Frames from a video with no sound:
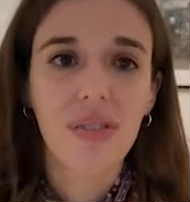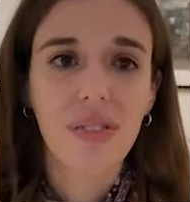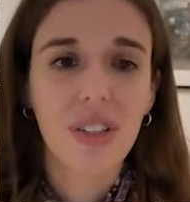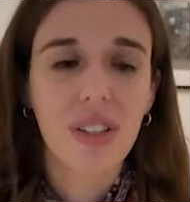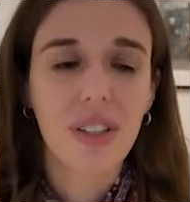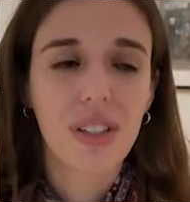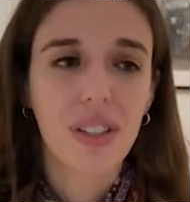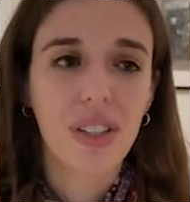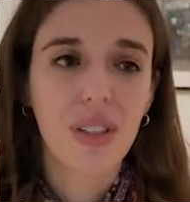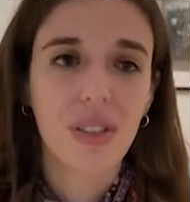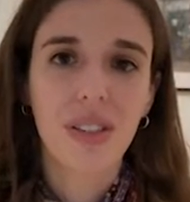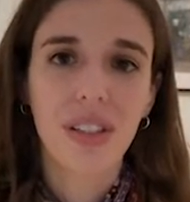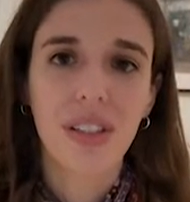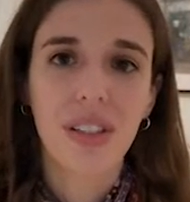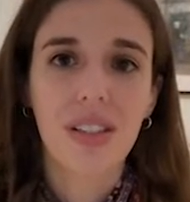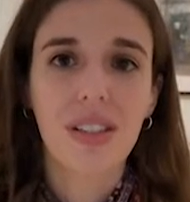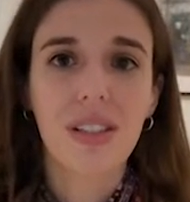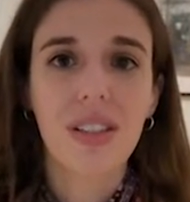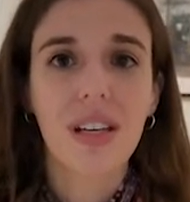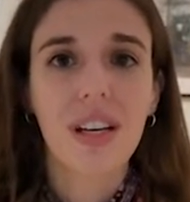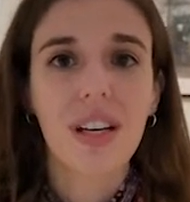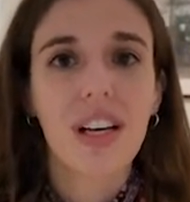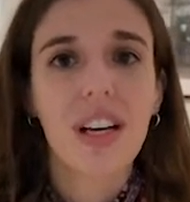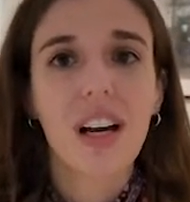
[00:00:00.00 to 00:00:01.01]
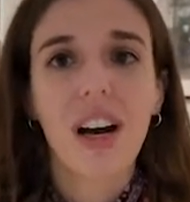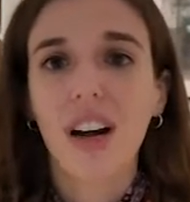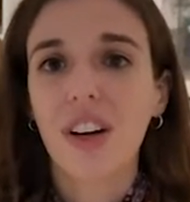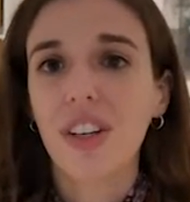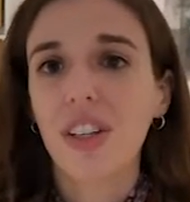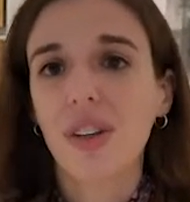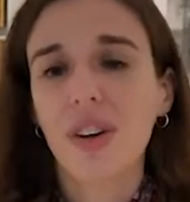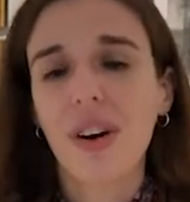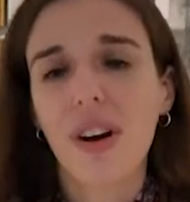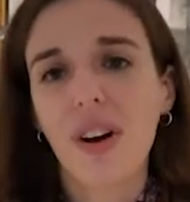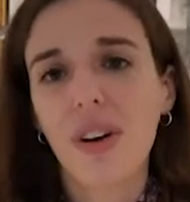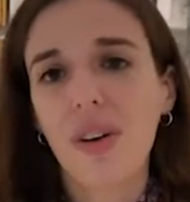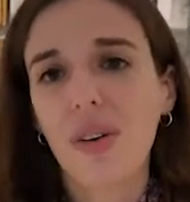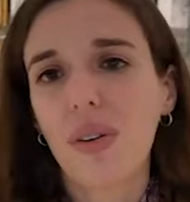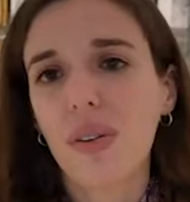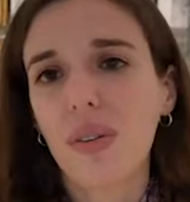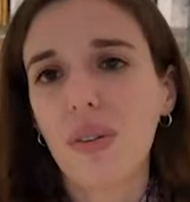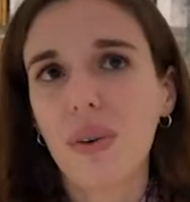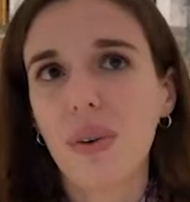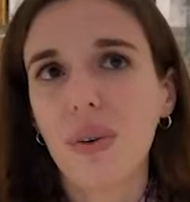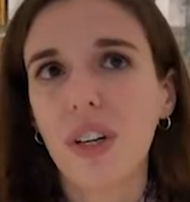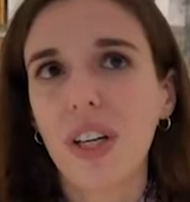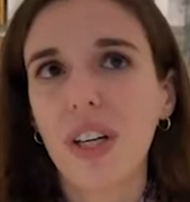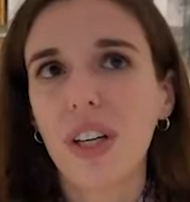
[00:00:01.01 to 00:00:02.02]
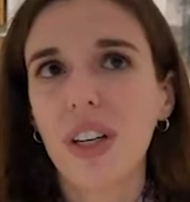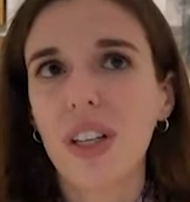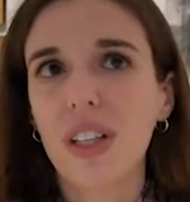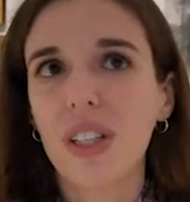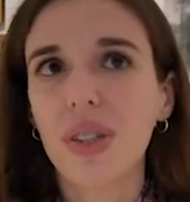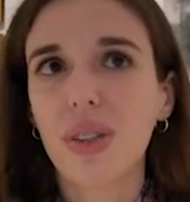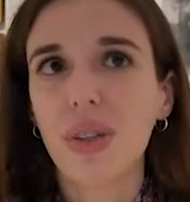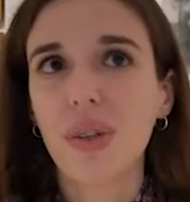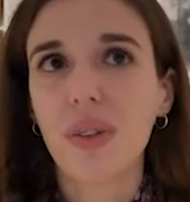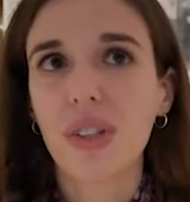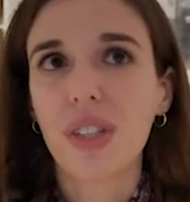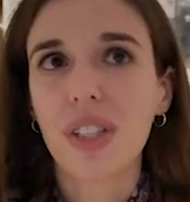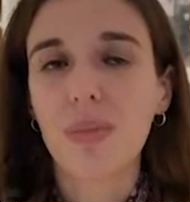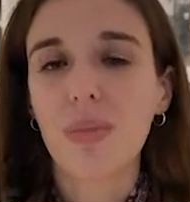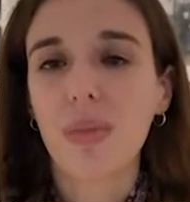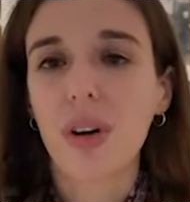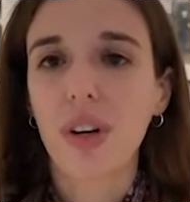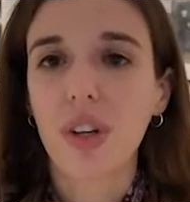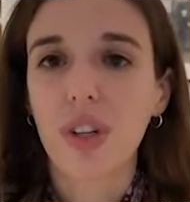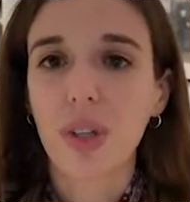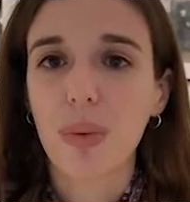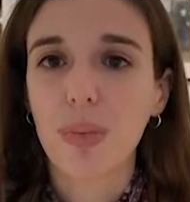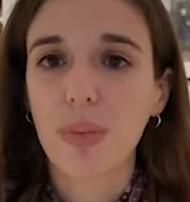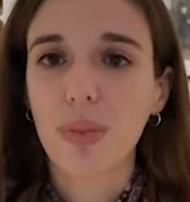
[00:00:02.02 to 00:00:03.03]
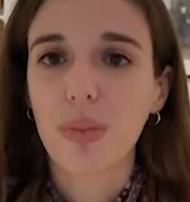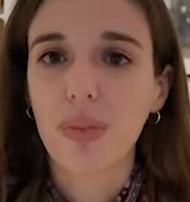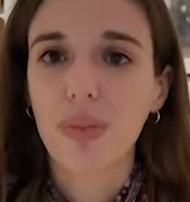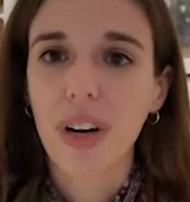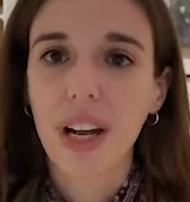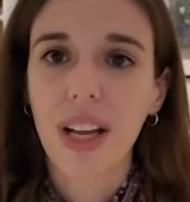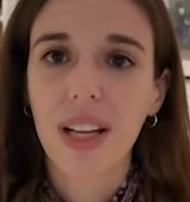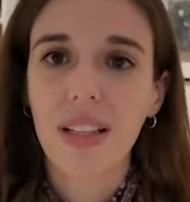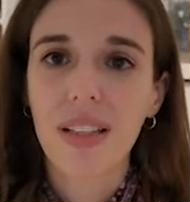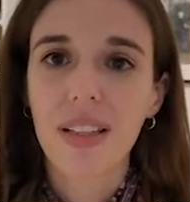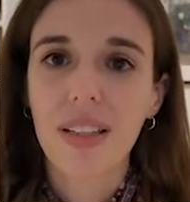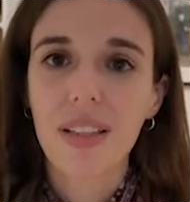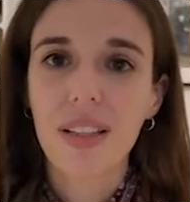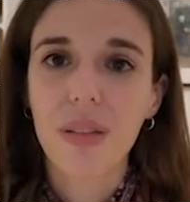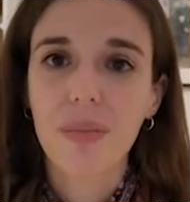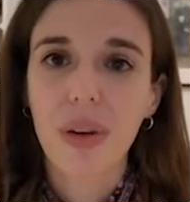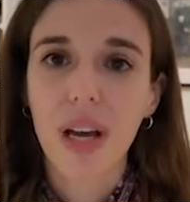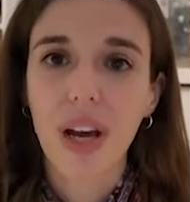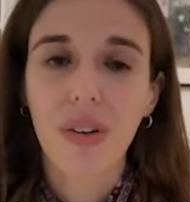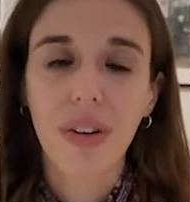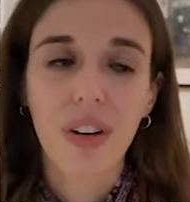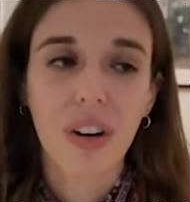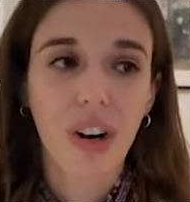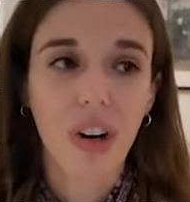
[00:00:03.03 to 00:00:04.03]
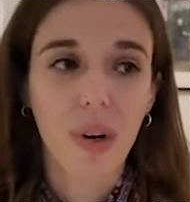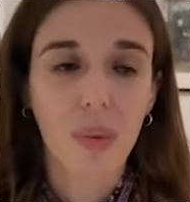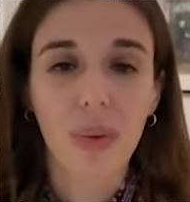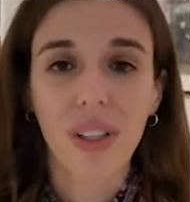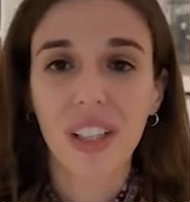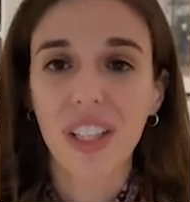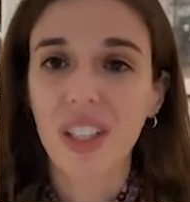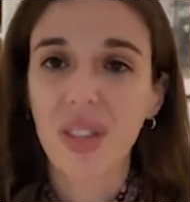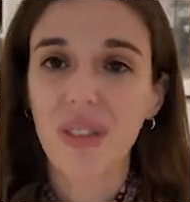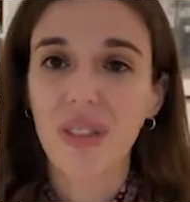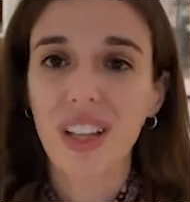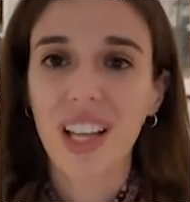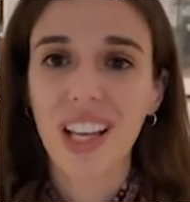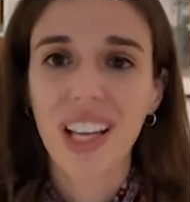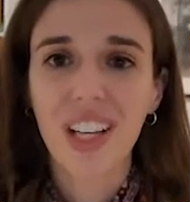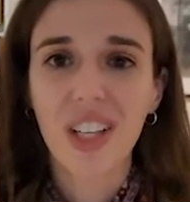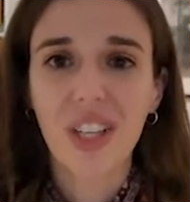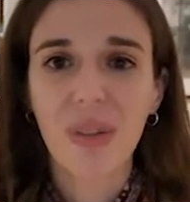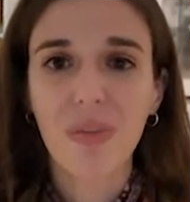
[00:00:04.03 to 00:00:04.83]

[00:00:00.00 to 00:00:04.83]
You can do this on your own, or you can do it with a small group of friends about an artwork you like,